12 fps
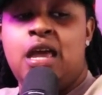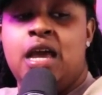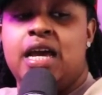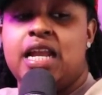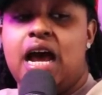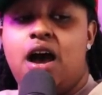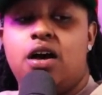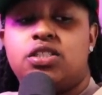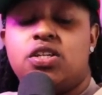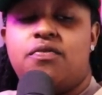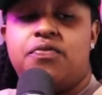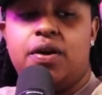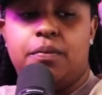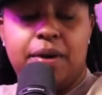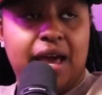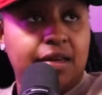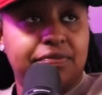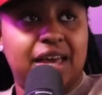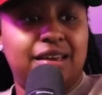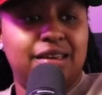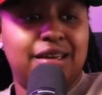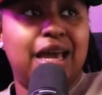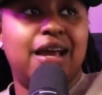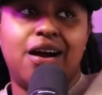And I also feel bad that he
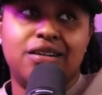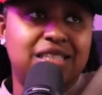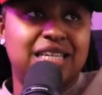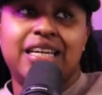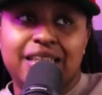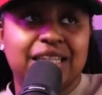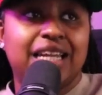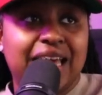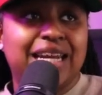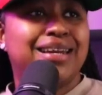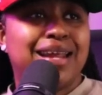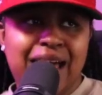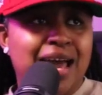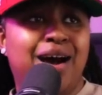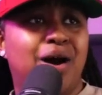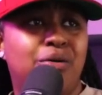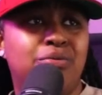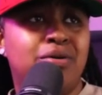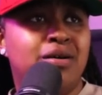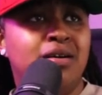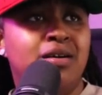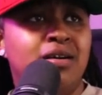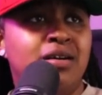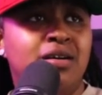can't articulate it now.
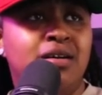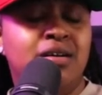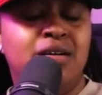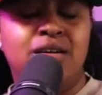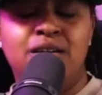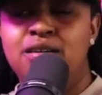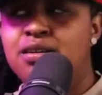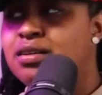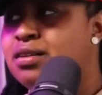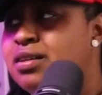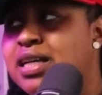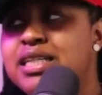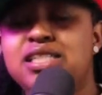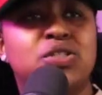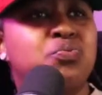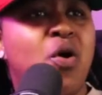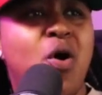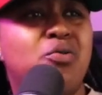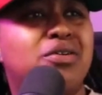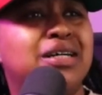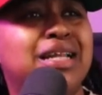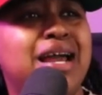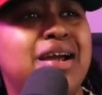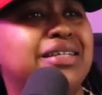He just want
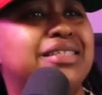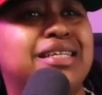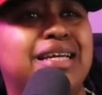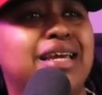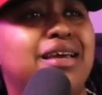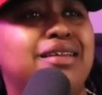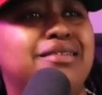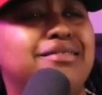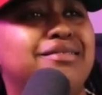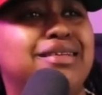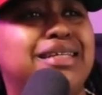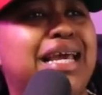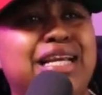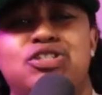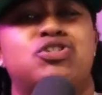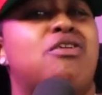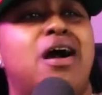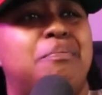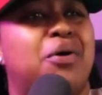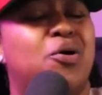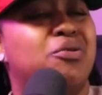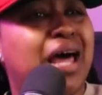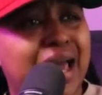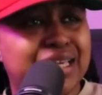Clarence to get in trouble.
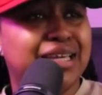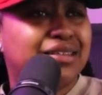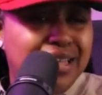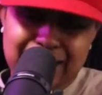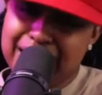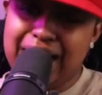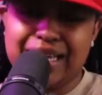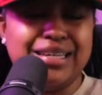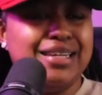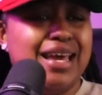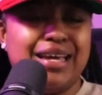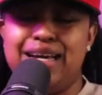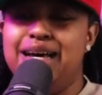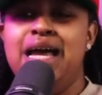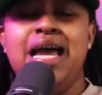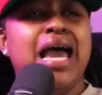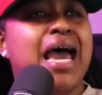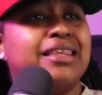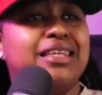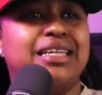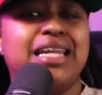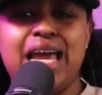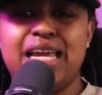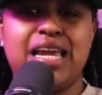Like he looked like a nigga at the
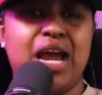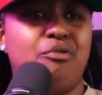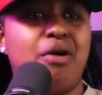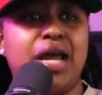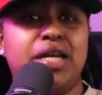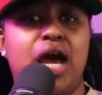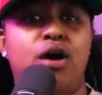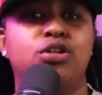daycare right now.